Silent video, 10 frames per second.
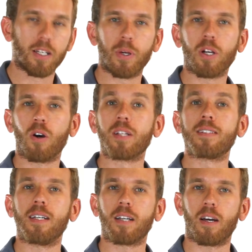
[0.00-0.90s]
that we call the
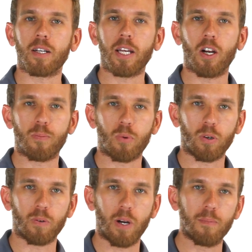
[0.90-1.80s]
Tenkara Care
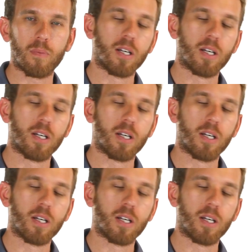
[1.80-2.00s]
Program.